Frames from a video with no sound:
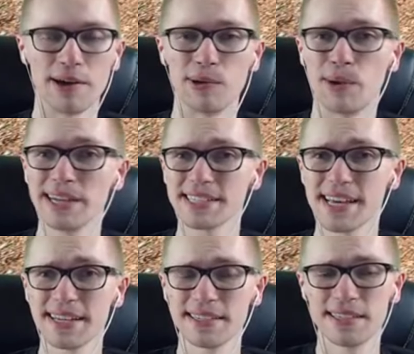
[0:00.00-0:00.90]
Why is
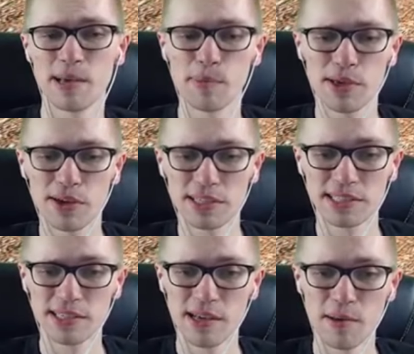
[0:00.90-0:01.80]
that? Because
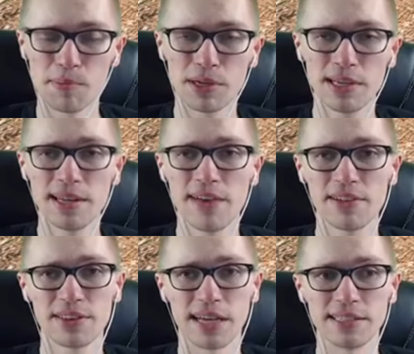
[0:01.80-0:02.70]
pre-level
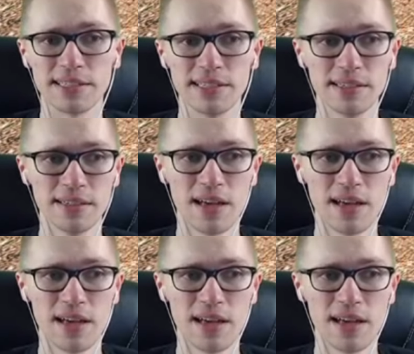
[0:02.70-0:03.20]
90